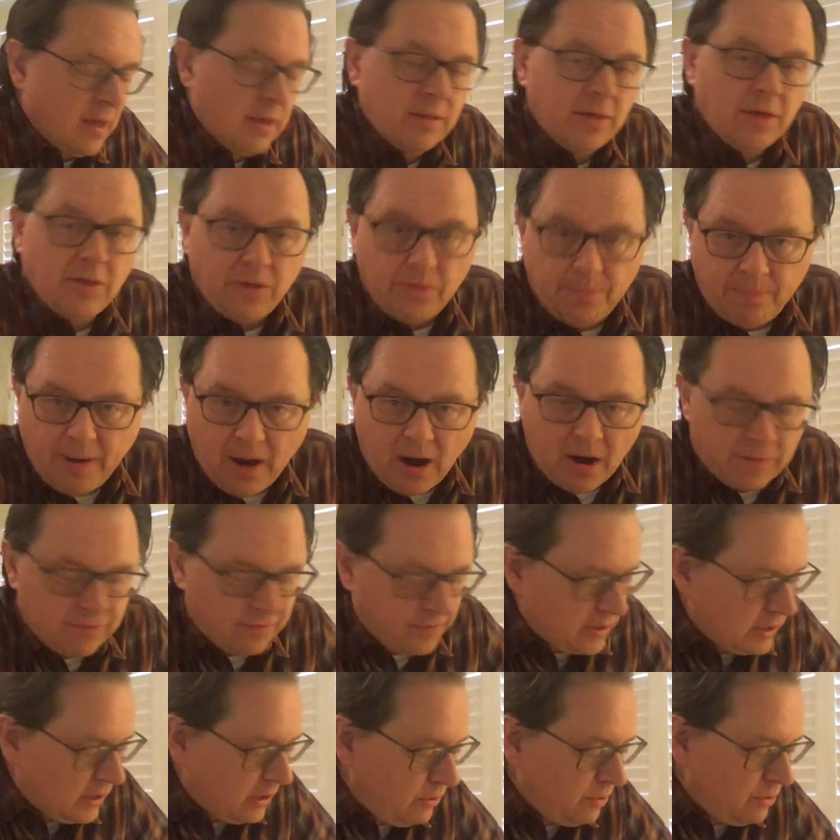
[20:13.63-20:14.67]
This is a
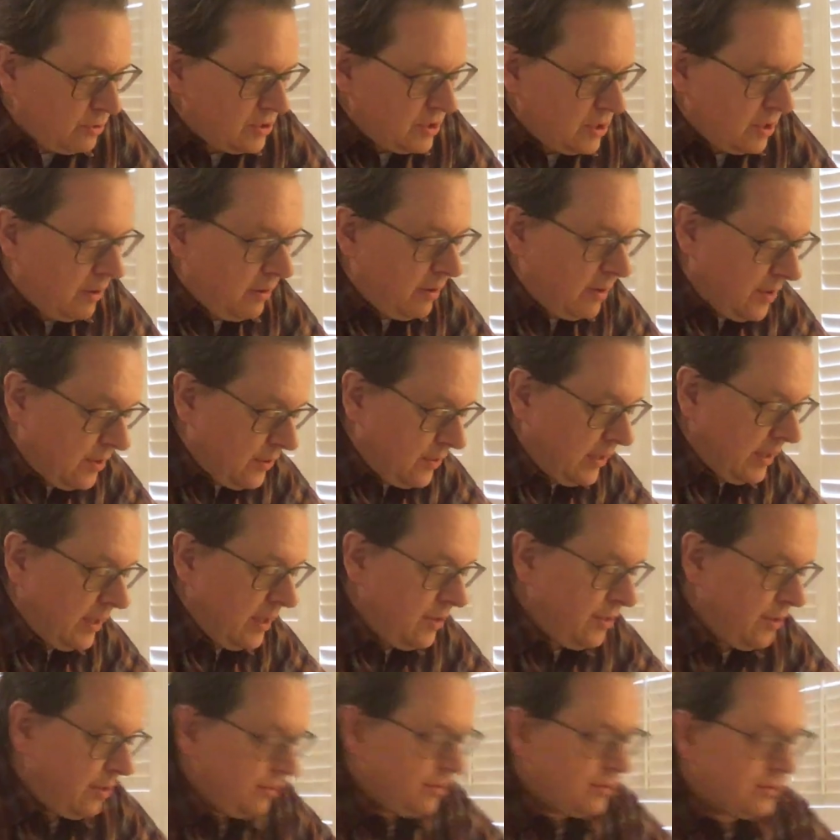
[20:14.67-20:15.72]
powerful conclusion here. It is
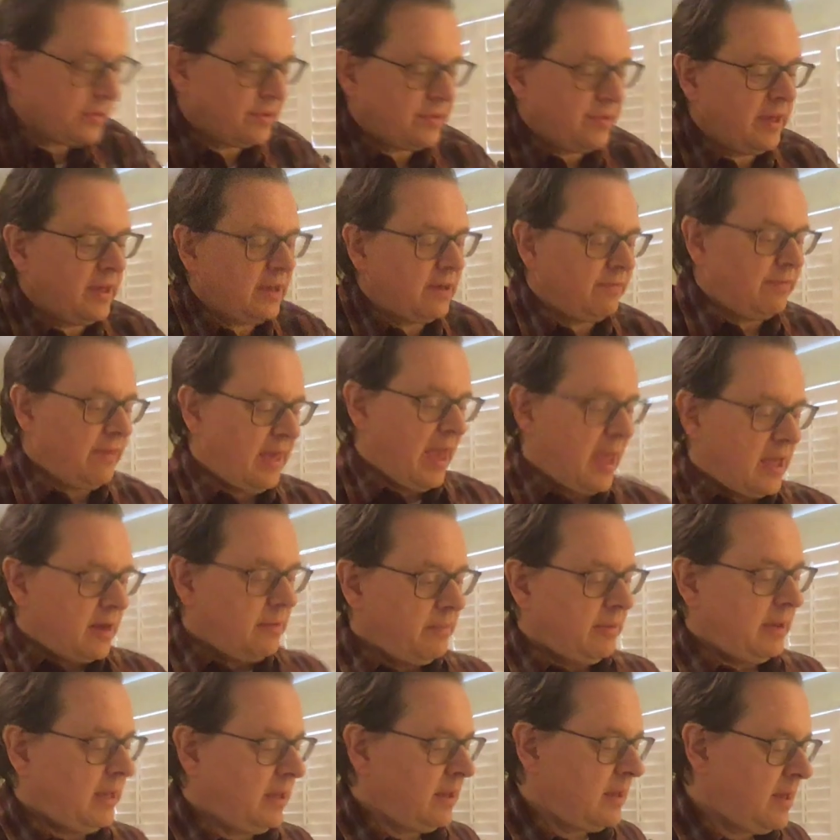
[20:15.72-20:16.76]
easier to think of the
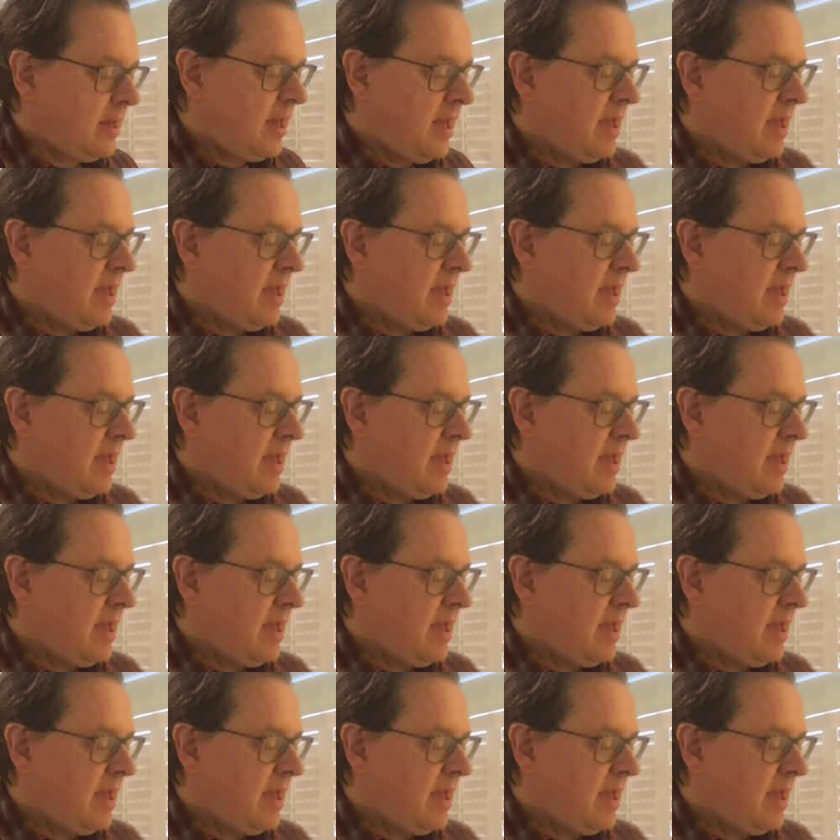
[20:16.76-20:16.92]
enemy